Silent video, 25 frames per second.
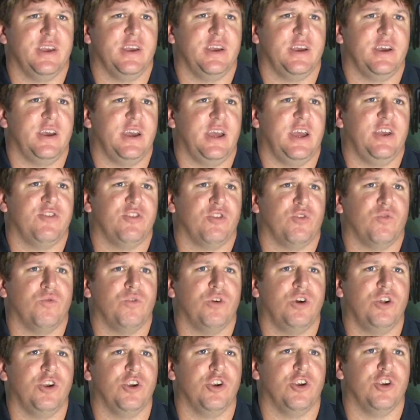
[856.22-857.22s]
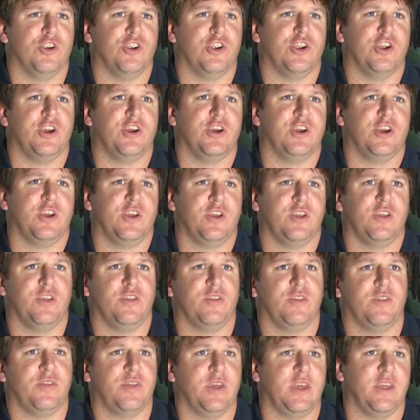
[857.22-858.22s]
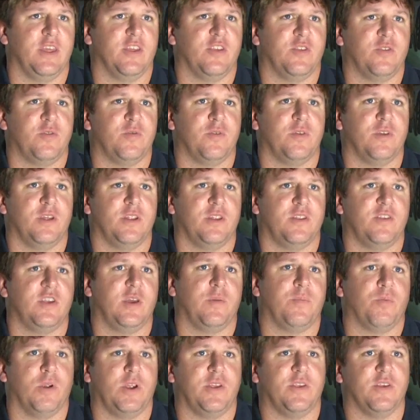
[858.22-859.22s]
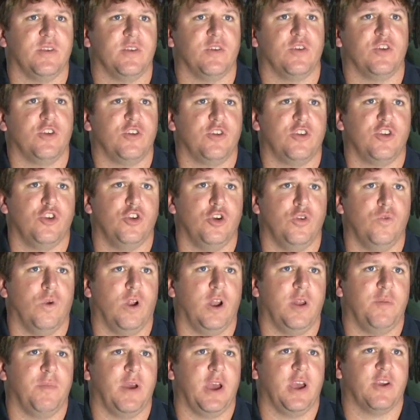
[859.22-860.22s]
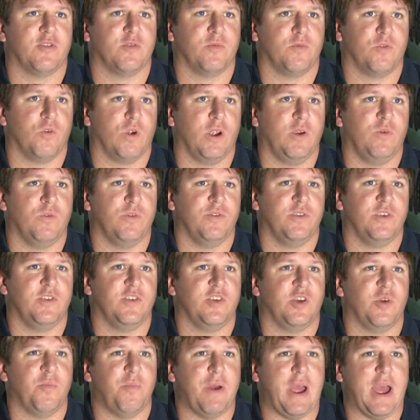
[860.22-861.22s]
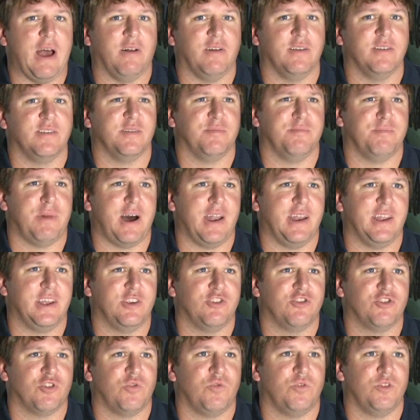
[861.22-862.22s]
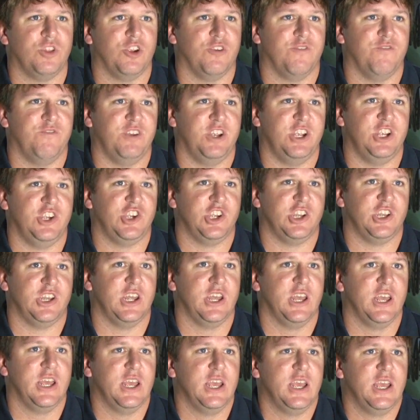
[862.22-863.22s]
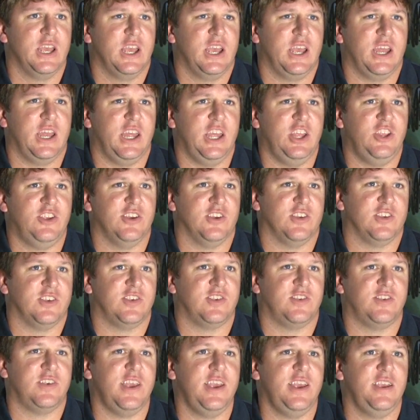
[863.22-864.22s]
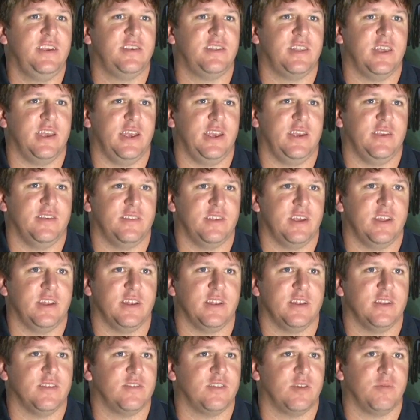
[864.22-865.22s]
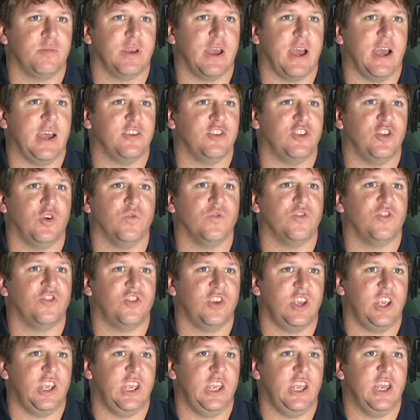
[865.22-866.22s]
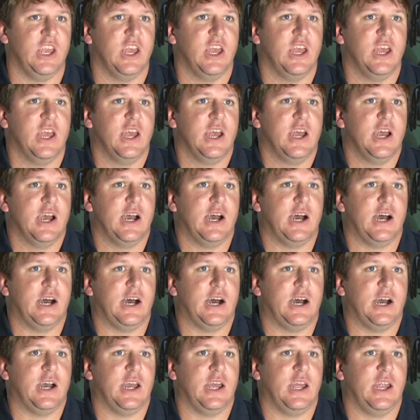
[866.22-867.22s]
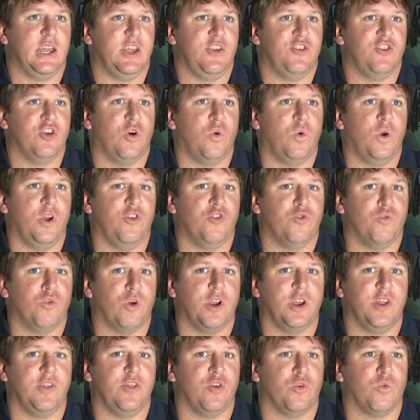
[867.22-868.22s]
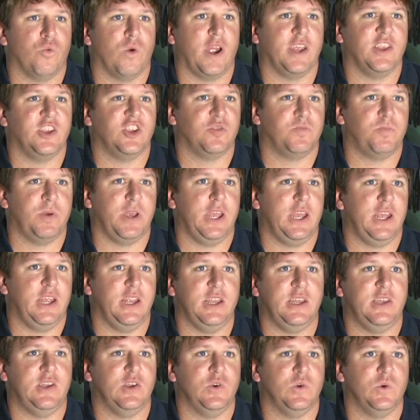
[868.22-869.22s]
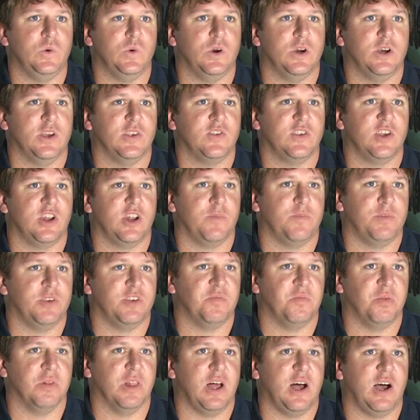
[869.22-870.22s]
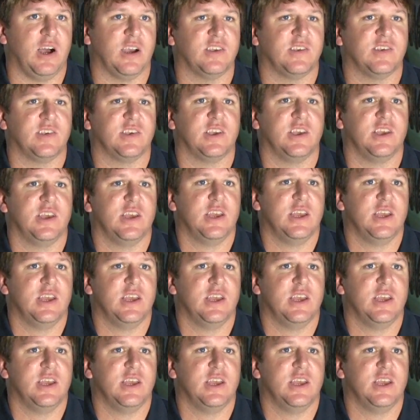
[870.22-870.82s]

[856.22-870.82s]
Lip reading: as a runner, the thing that separates good running backs from great ones is their balance and body control and their vision. And he just sees things that some guys don't see. And he's always running the right speed to set up his blocks.